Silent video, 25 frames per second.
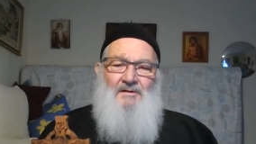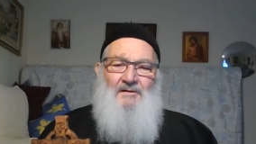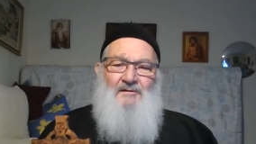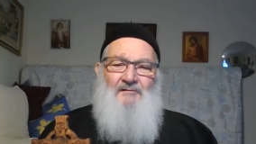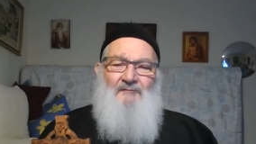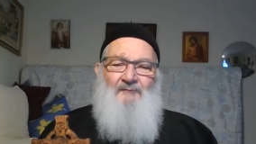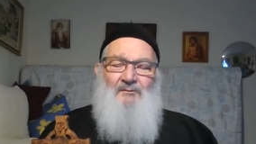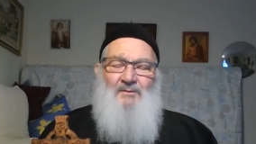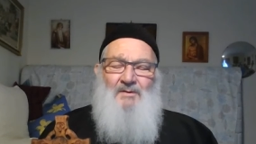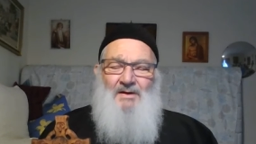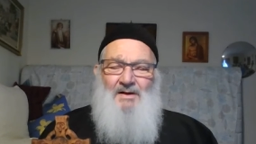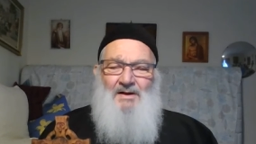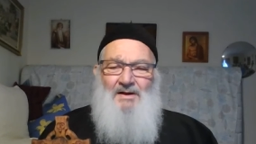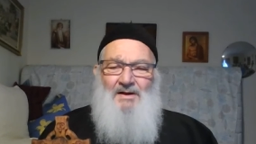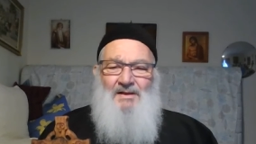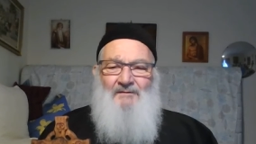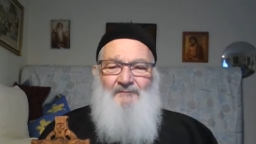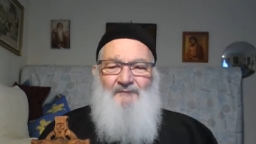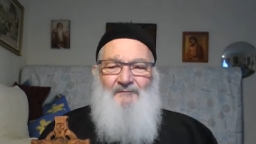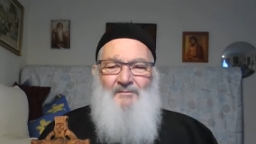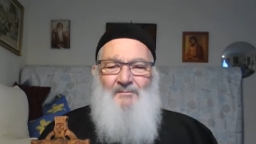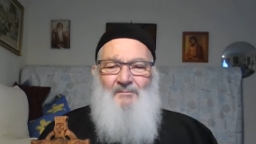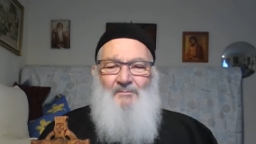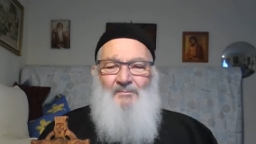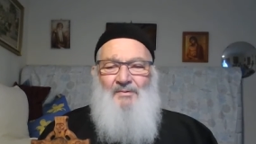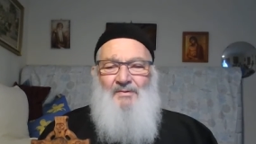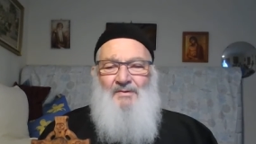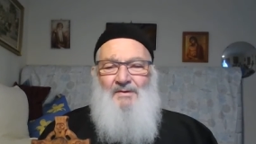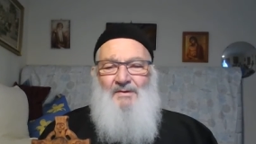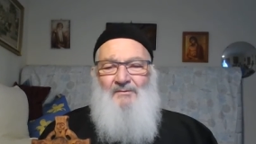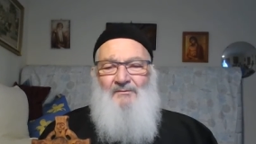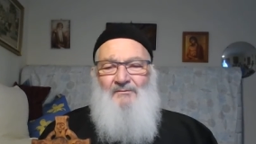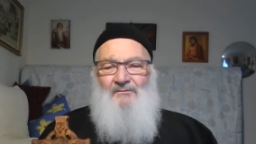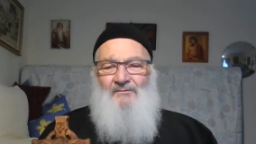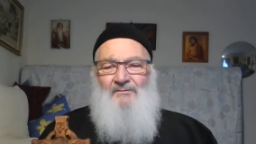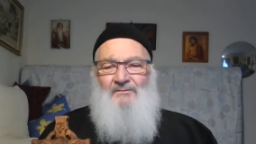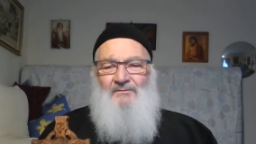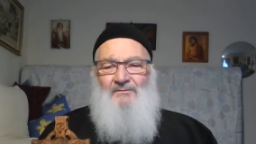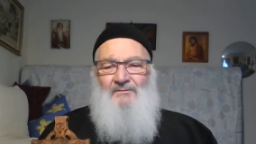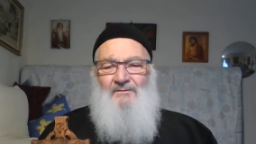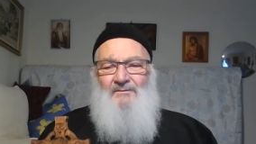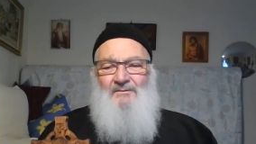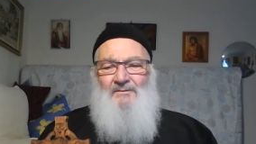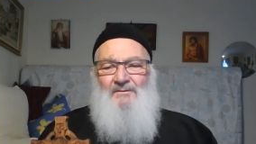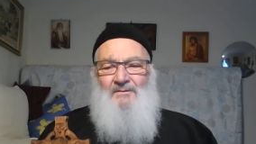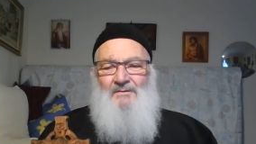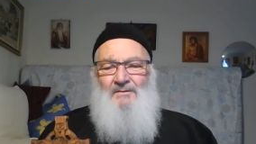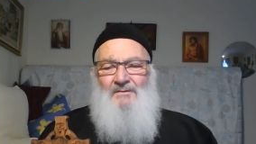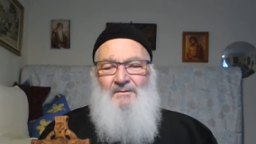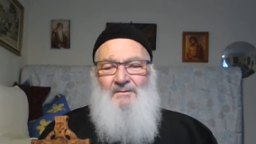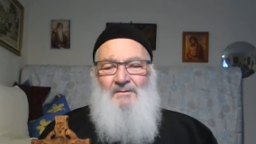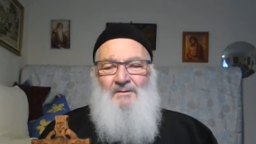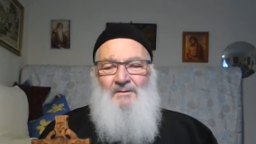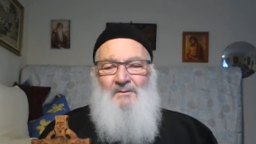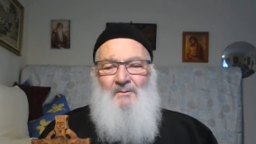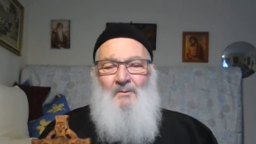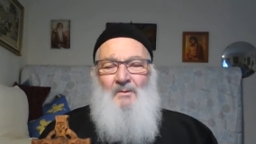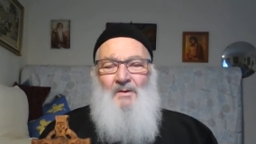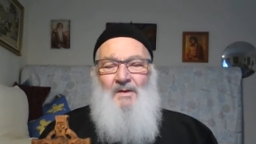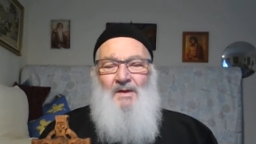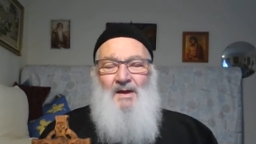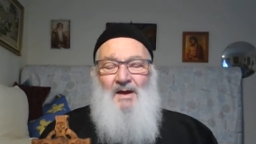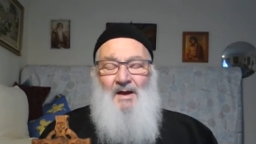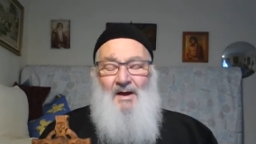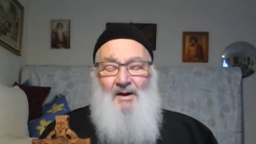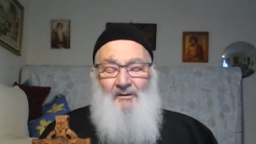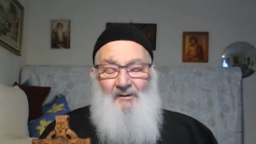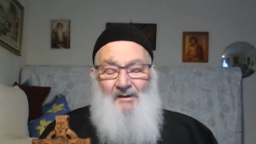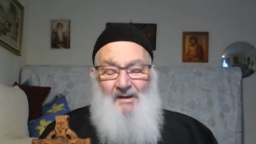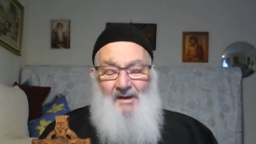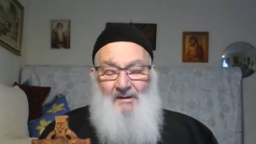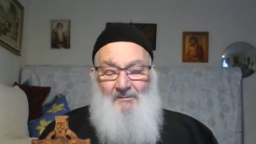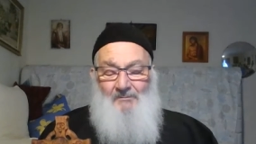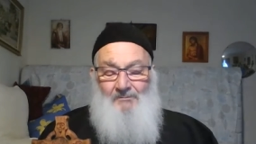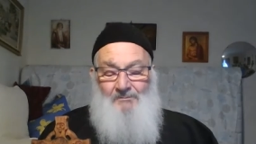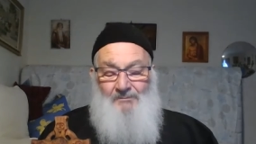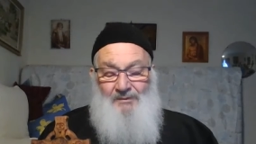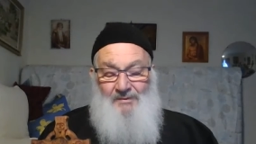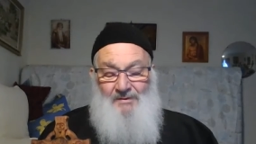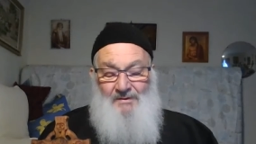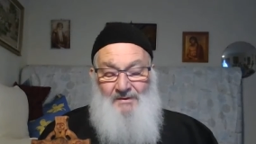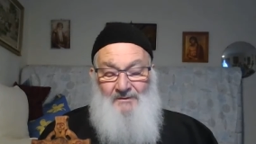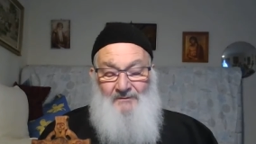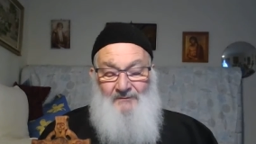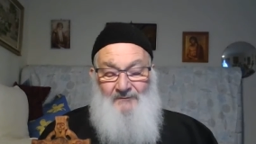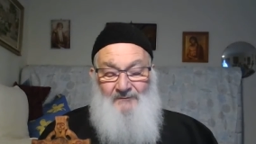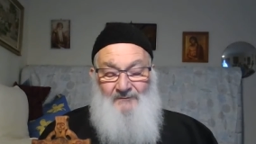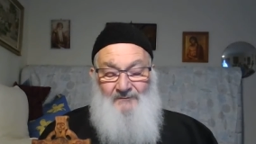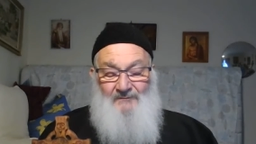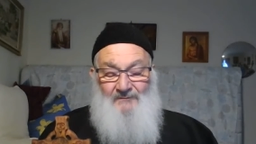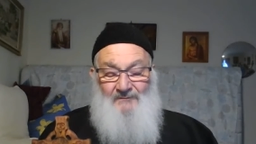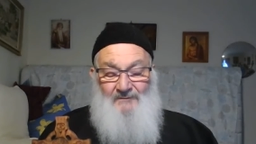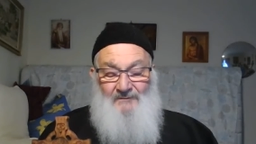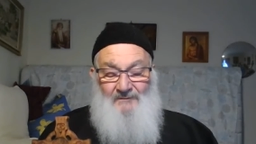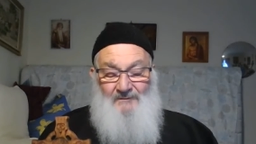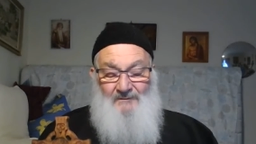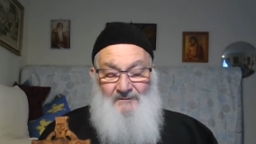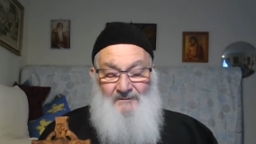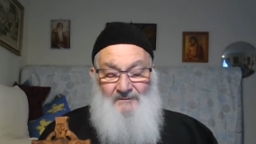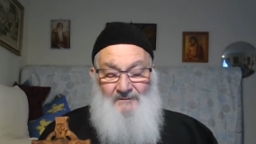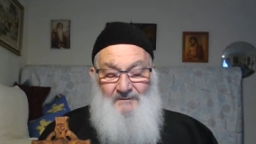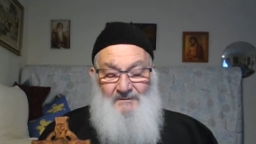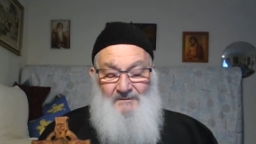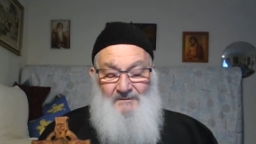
If we live in peace, we are at peace.